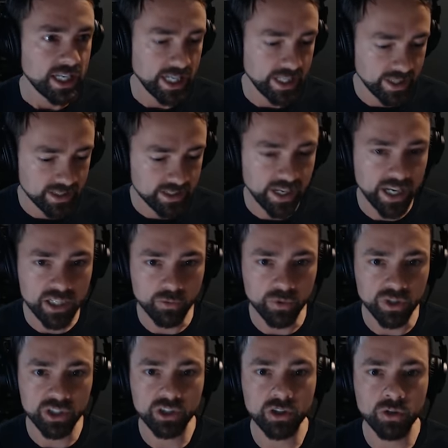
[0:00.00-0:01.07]
In this case, we
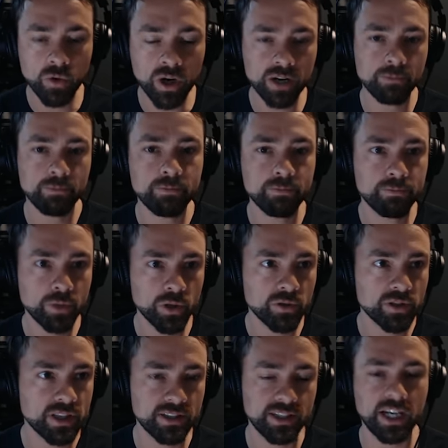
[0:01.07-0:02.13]
do want to
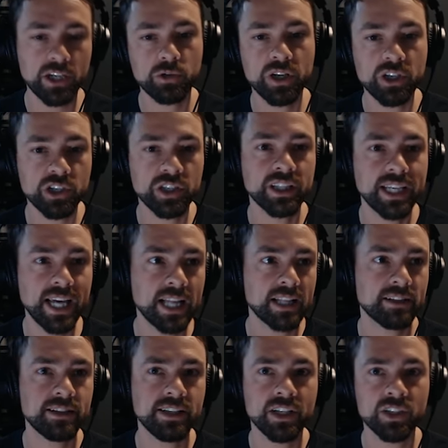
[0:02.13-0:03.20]
boost the saturation in the
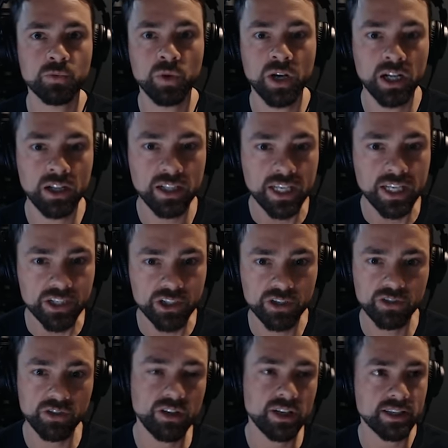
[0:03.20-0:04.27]
galaxy as well,
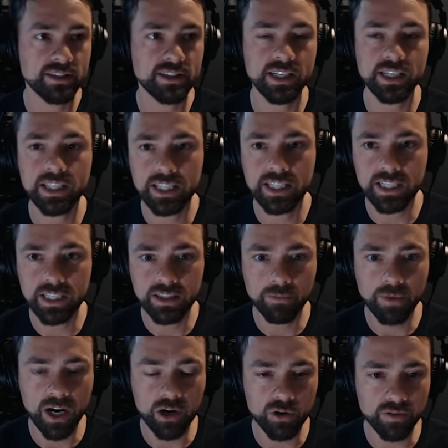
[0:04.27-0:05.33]
just so you can see the, the
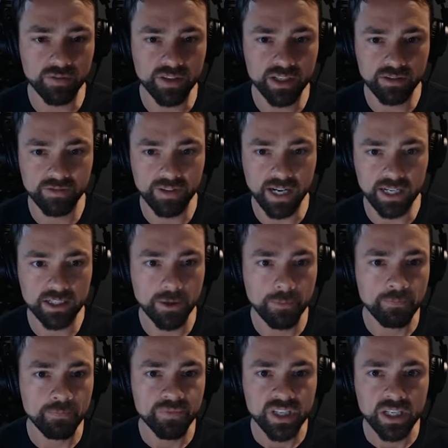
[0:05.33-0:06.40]
power of this effect.
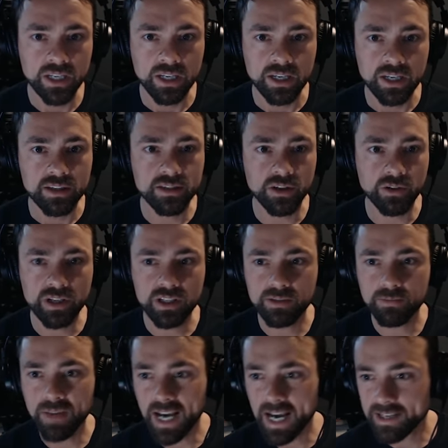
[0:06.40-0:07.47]
So this
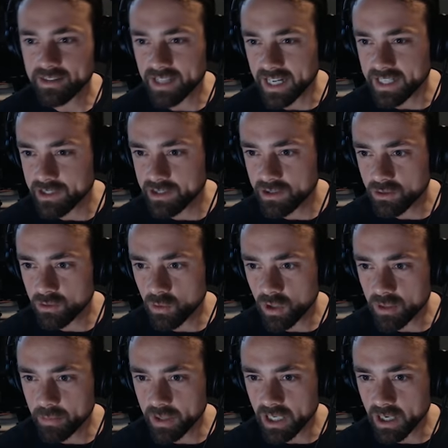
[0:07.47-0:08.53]
mask, I do
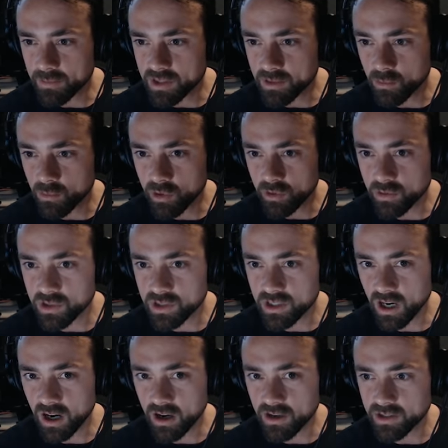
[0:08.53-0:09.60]
want to pick up some more of those
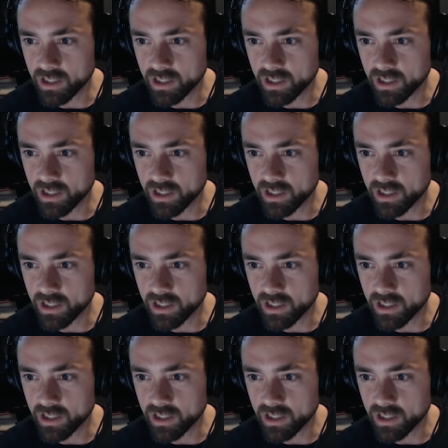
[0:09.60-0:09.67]
stars.